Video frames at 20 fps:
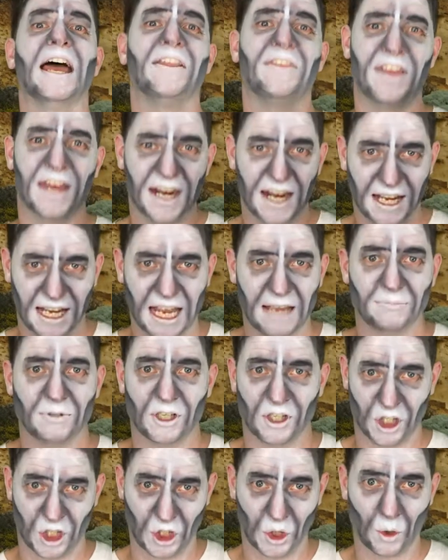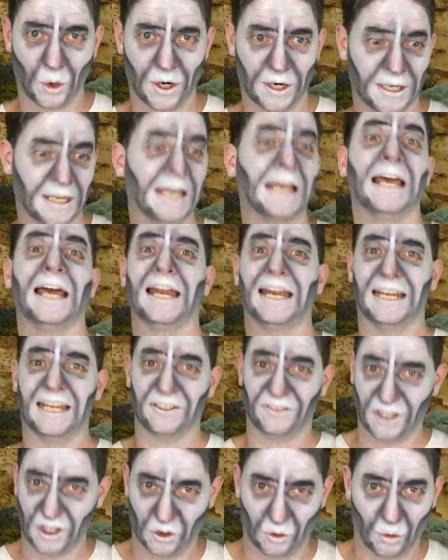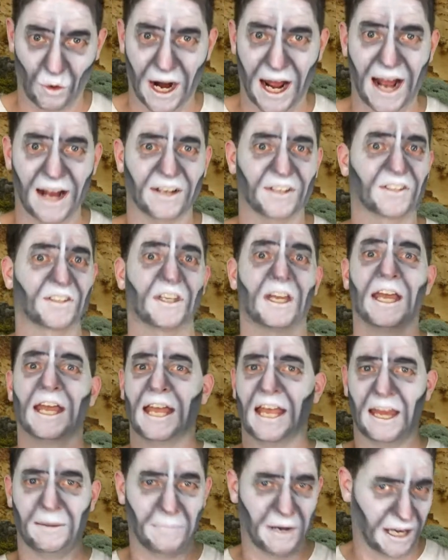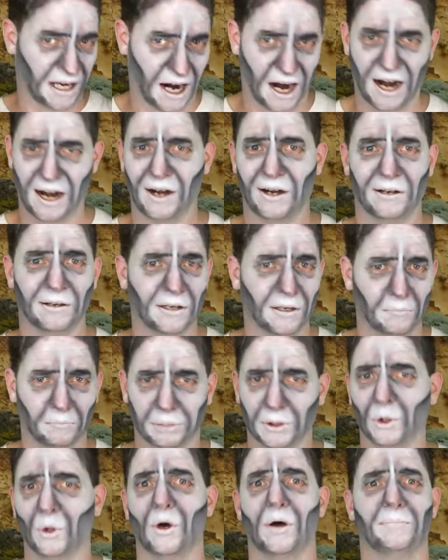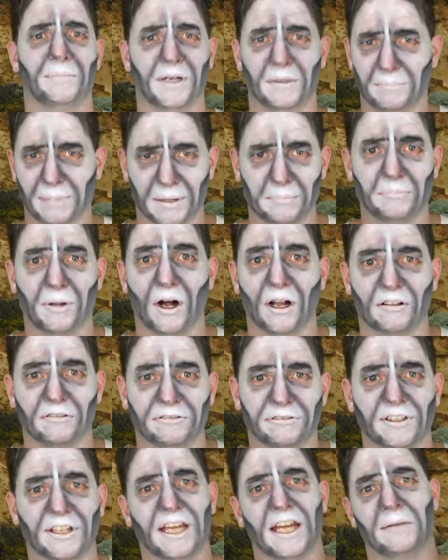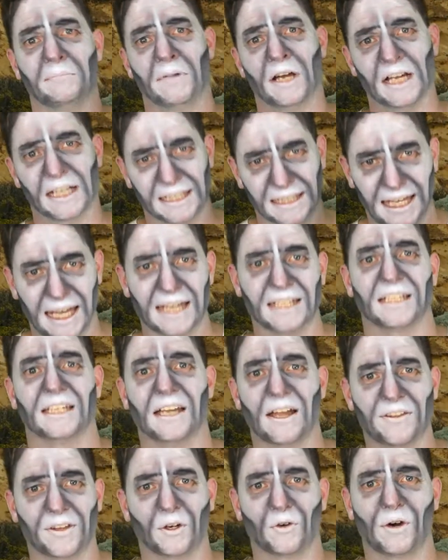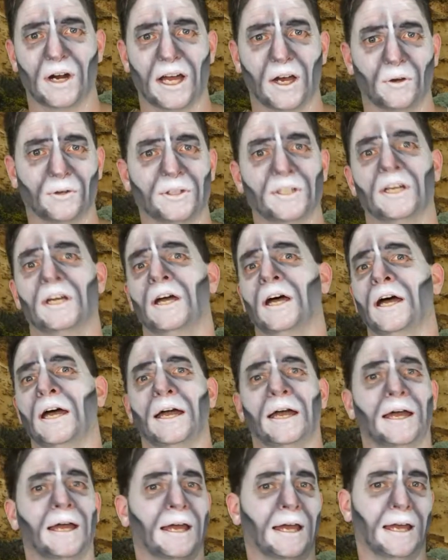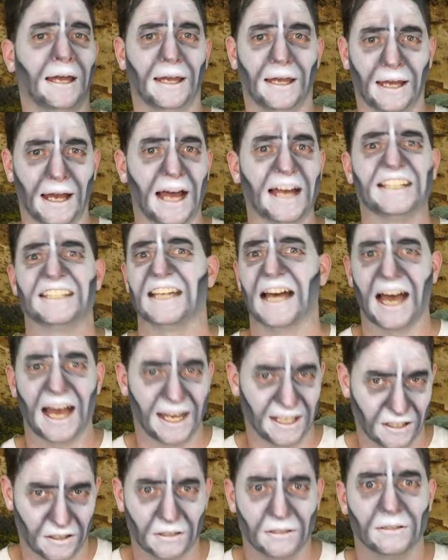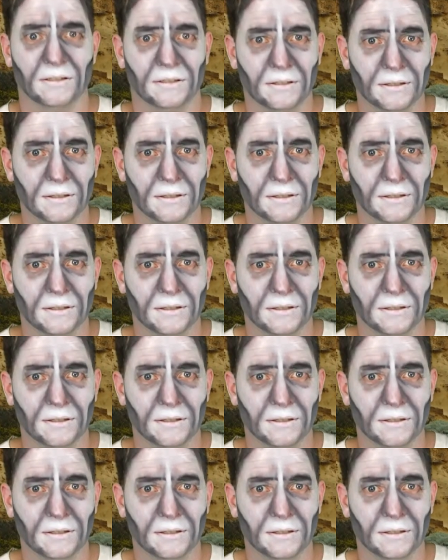And then I came just short and I hit these rocks and my car blew up in a big ball of flame, landed on the ground. I died.